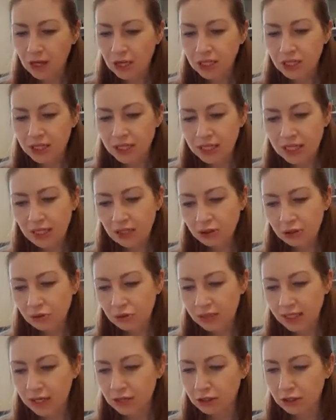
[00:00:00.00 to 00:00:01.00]
She didn't
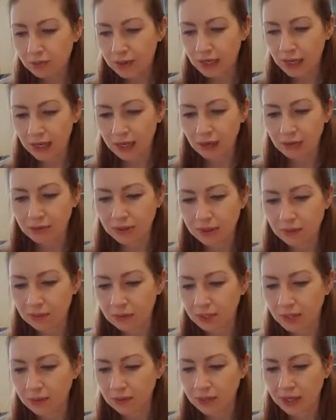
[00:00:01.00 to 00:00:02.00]
talk down to me like I was
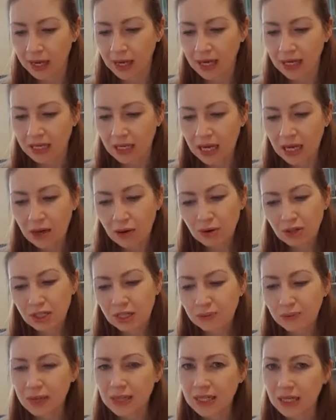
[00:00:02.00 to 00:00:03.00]
some dumb kid, which
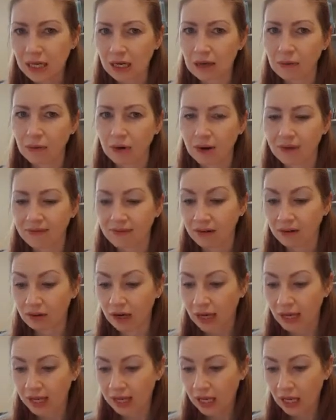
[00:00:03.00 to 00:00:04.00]
is basically what I felt
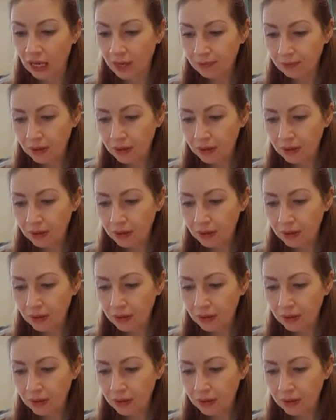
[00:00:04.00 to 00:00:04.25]
like.